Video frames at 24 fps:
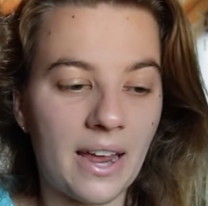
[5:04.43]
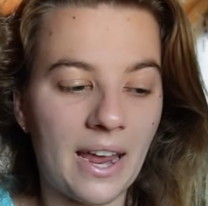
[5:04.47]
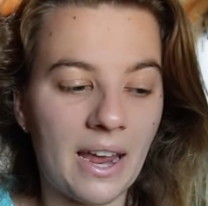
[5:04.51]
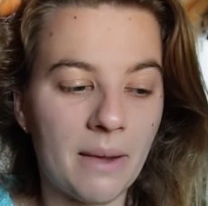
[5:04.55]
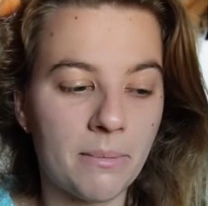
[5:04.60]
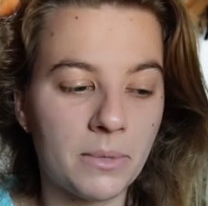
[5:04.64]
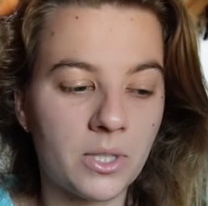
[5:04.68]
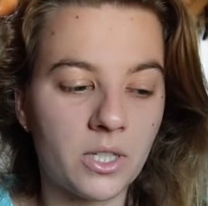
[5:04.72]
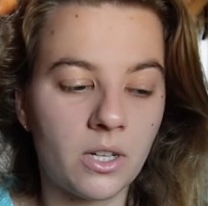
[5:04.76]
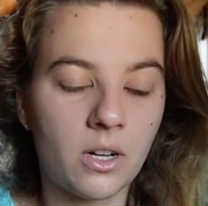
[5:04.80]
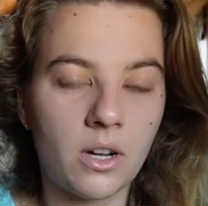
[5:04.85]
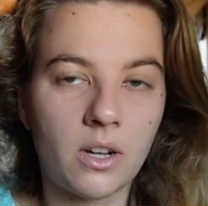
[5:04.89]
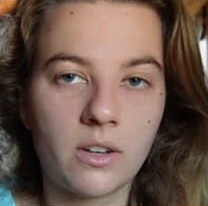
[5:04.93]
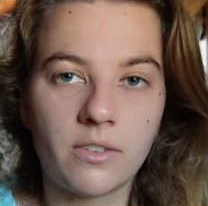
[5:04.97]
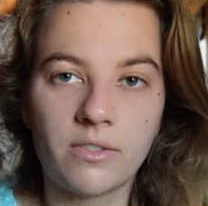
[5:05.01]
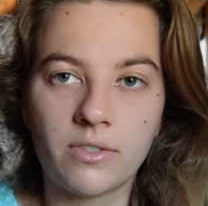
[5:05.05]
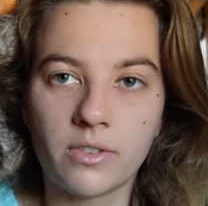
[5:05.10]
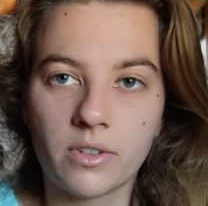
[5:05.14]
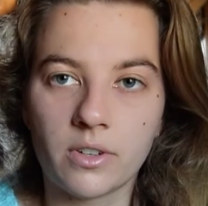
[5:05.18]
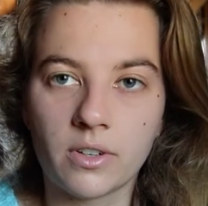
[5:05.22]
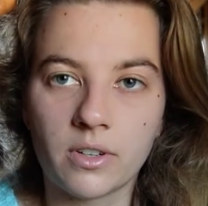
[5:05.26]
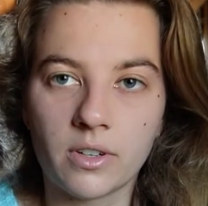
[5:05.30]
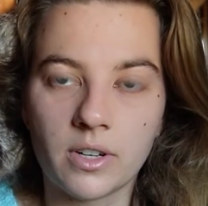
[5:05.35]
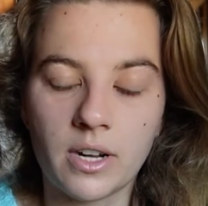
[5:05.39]
Amazon
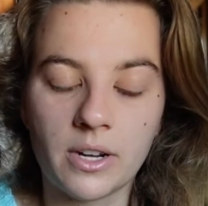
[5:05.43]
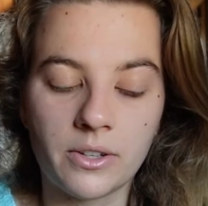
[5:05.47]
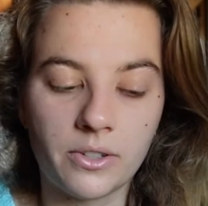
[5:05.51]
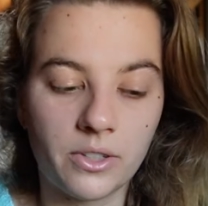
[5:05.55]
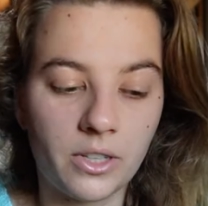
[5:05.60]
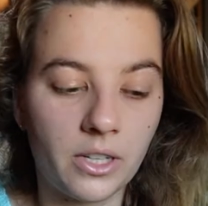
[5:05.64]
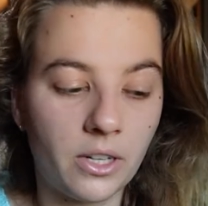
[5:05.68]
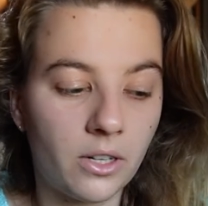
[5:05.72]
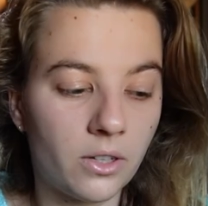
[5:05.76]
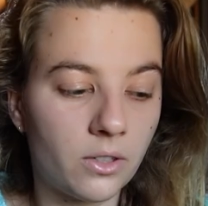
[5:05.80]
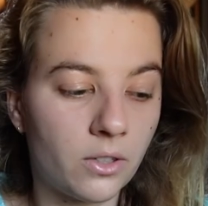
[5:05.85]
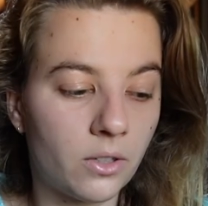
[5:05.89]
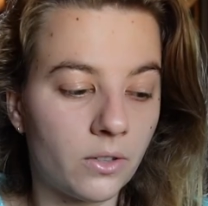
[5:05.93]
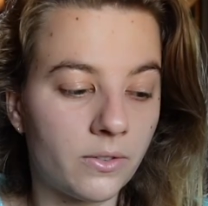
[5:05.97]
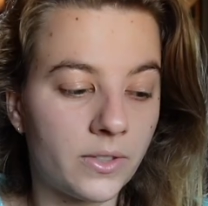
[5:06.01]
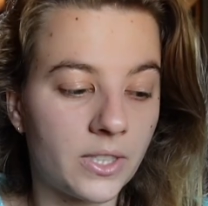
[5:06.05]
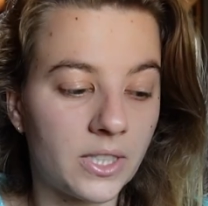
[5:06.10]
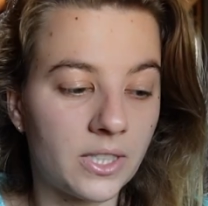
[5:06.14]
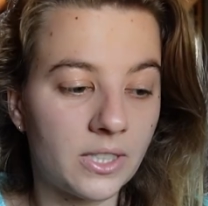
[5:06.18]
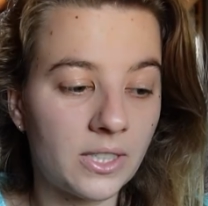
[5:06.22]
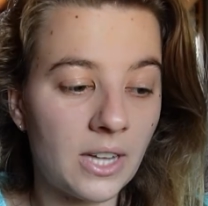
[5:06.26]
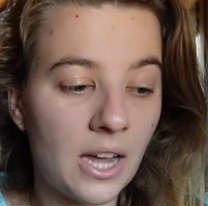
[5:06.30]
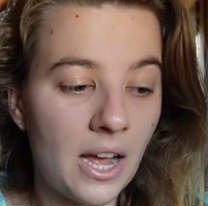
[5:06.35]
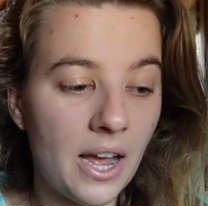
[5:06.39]
for Under the Earth, Over the
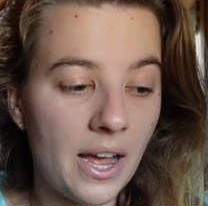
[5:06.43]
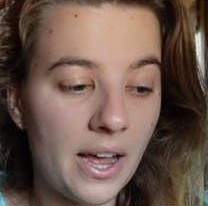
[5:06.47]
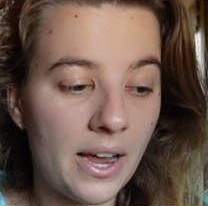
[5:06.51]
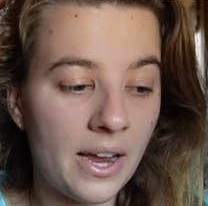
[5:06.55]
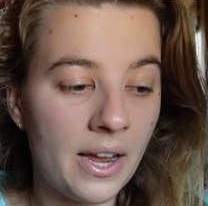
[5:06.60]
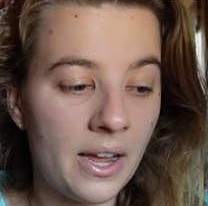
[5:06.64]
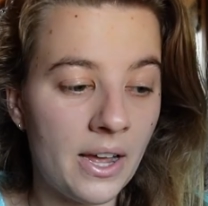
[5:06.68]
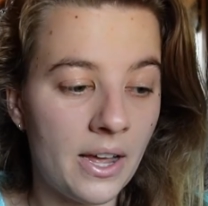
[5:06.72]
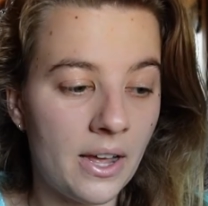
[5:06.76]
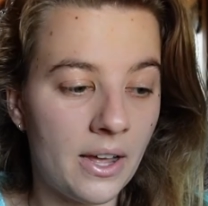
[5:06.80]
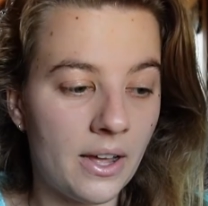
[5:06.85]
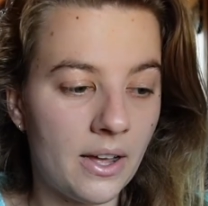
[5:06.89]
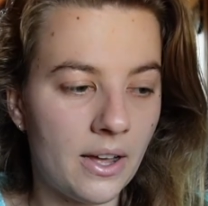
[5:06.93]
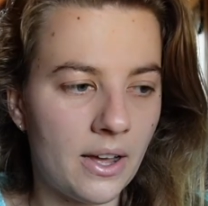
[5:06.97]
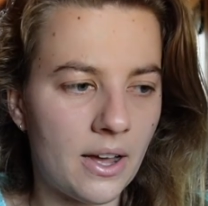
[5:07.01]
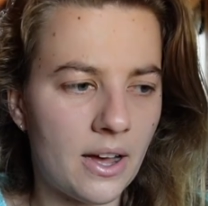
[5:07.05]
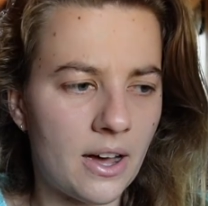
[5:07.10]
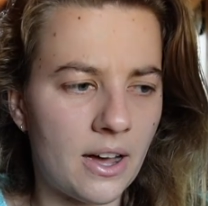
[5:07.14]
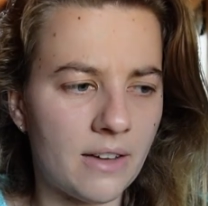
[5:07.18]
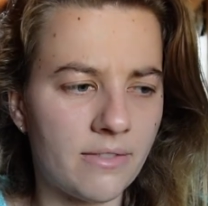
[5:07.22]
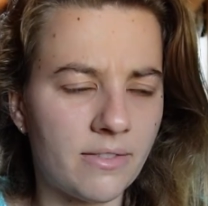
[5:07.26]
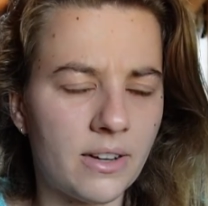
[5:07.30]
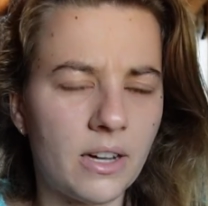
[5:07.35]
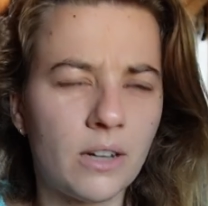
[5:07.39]
Sky.
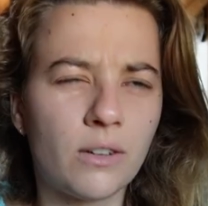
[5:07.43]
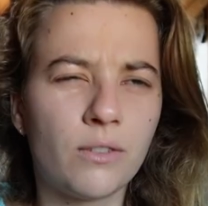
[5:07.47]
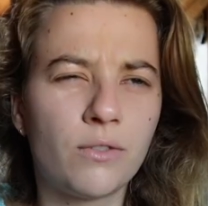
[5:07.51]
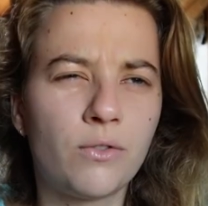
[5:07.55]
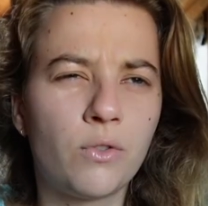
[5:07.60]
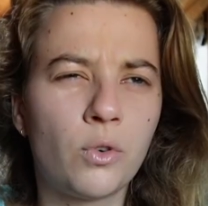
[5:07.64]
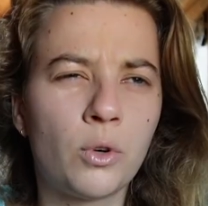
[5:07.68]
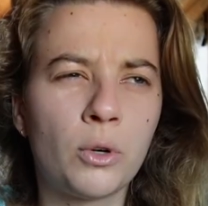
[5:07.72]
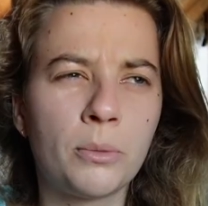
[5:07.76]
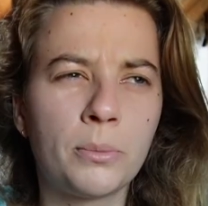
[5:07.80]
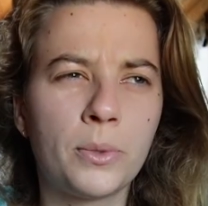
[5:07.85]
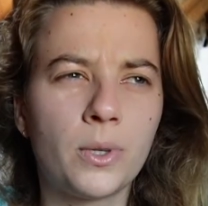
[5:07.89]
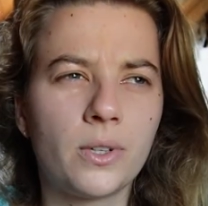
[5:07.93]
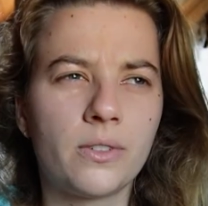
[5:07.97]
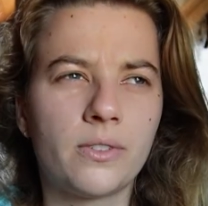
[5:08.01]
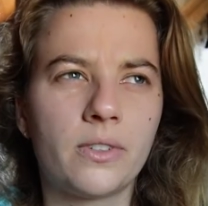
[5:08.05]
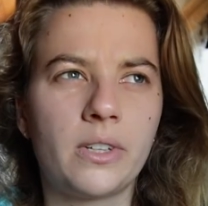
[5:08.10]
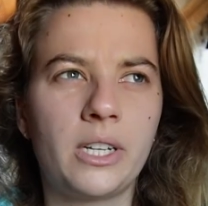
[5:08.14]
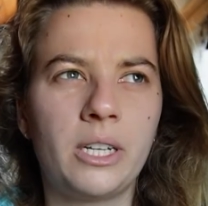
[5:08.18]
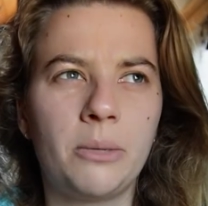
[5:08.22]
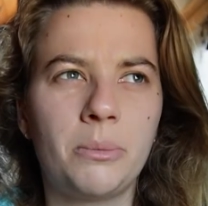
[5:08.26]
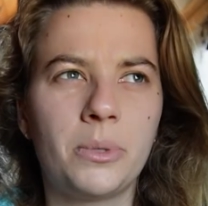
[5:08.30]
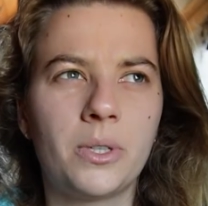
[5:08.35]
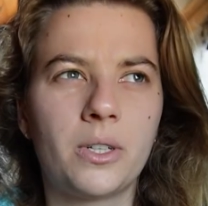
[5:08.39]
I found 4 more for
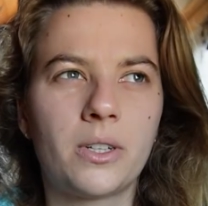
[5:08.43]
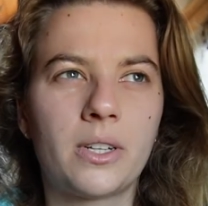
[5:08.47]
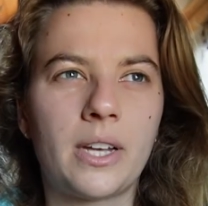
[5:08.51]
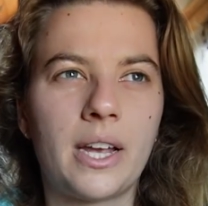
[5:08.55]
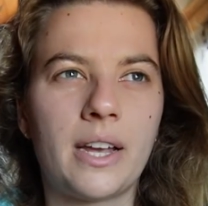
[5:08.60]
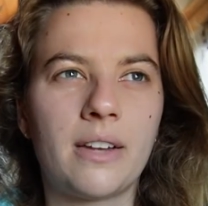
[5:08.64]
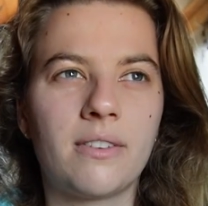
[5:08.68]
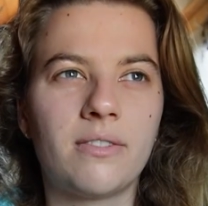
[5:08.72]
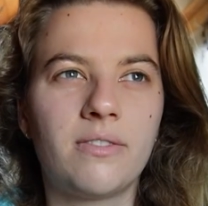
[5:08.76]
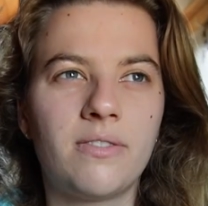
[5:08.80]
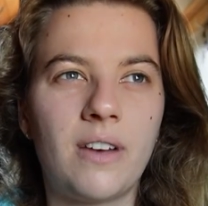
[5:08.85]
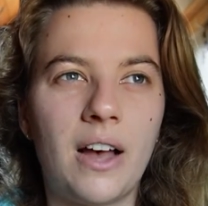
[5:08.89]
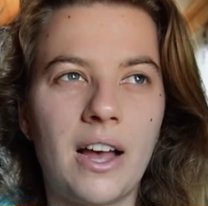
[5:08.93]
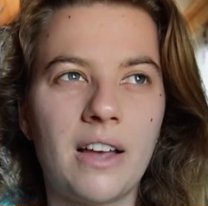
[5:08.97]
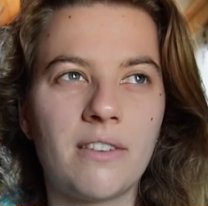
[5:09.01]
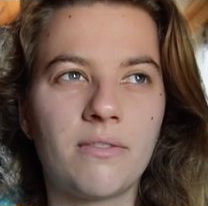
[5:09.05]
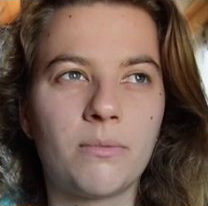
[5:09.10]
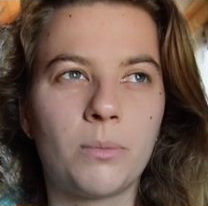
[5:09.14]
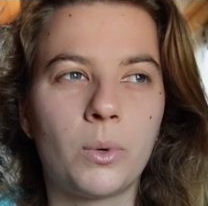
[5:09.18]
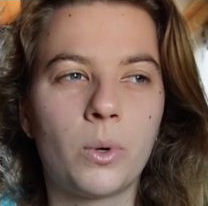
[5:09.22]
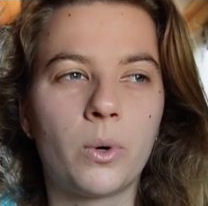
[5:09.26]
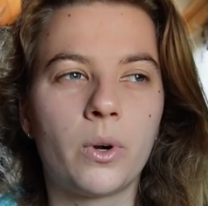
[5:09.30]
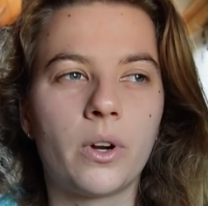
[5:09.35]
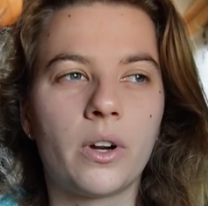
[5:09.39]
ebook and 5
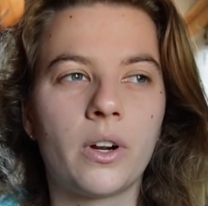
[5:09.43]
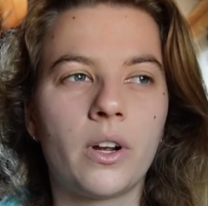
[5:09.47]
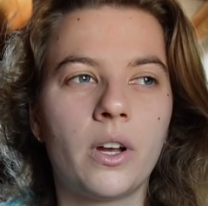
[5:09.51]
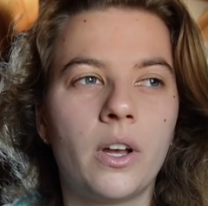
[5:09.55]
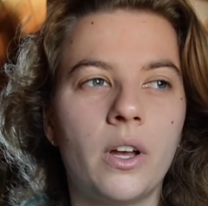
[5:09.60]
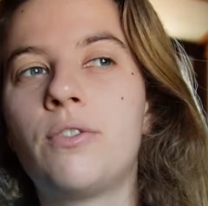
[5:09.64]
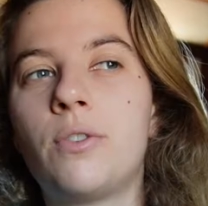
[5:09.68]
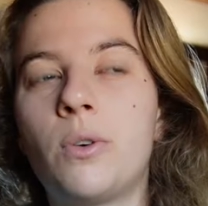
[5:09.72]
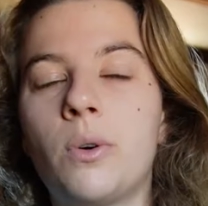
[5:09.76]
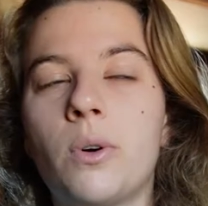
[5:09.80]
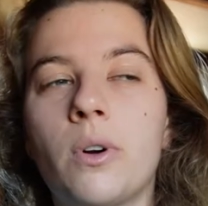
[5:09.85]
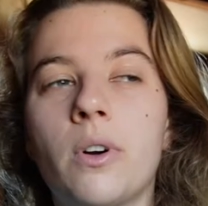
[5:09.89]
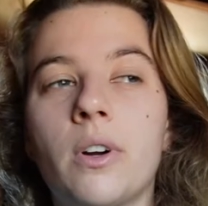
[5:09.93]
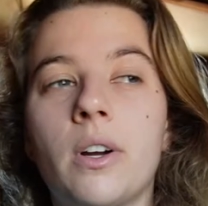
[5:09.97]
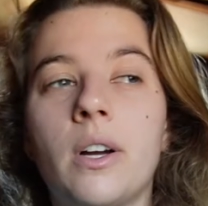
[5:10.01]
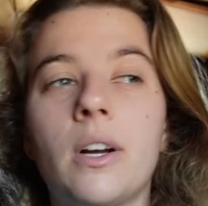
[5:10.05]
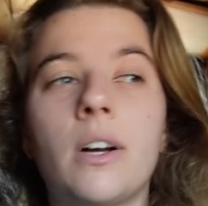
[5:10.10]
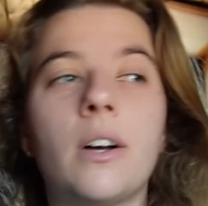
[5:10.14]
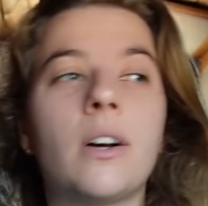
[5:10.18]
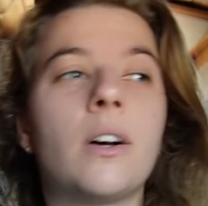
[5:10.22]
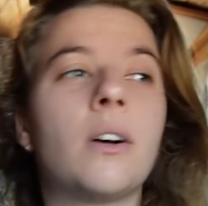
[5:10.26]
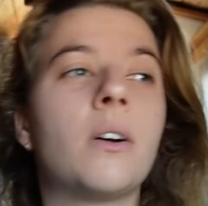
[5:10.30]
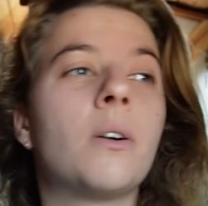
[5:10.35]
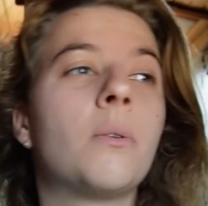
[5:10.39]
more for
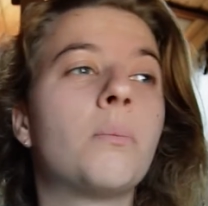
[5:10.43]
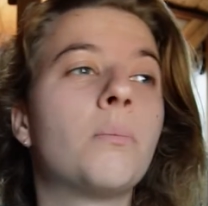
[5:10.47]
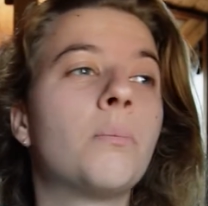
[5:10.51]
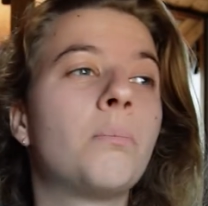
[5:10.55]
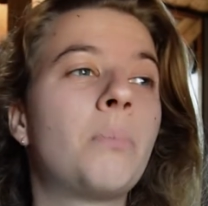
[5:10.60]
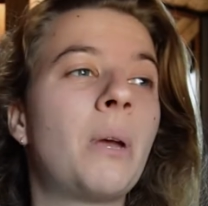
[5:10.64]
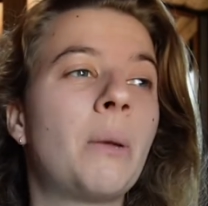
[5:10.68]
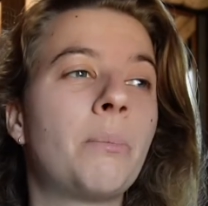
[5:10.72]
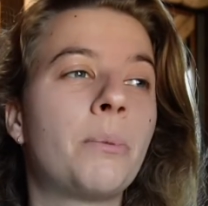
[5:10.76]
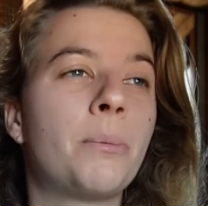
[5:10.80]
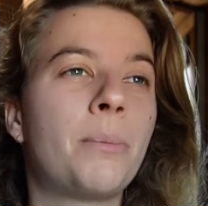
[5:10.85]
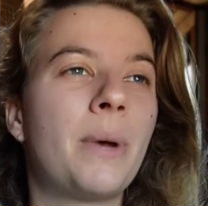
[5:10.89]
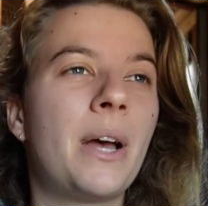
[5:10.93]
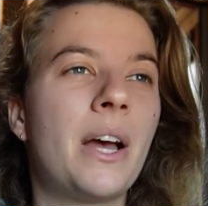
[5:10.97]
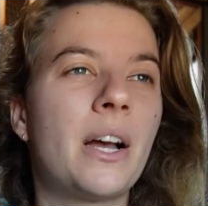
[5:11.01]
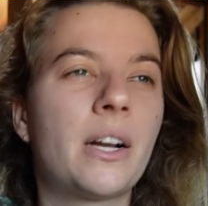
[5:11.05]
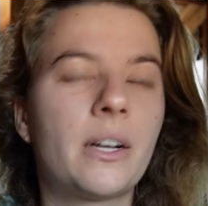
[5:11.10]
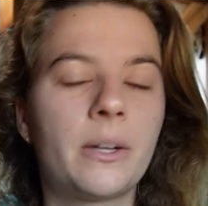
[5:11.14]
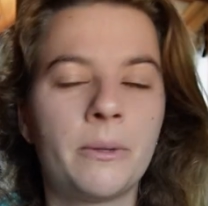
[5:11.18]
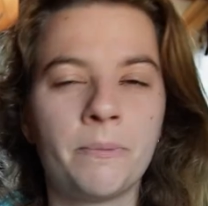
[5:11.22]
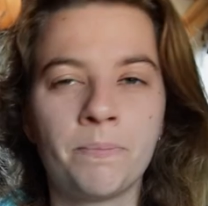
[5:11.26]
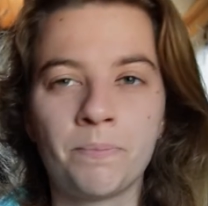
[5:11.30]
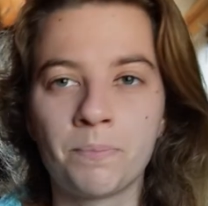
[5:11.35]
paperback.